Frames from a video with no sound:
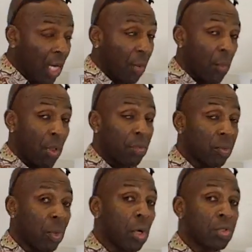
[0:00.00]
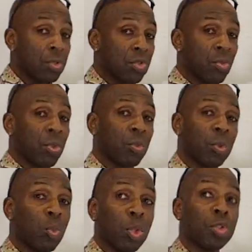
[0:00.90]
and whether or not someone will
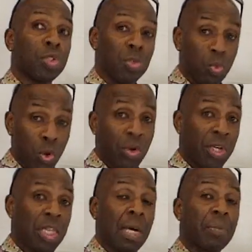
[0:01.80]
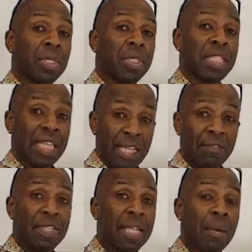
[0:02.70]
want to work in that building, live
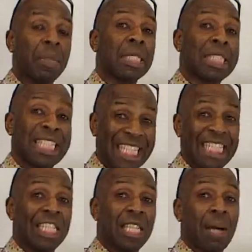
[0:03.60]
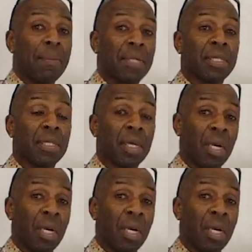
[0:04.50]
in that building and eat in that building.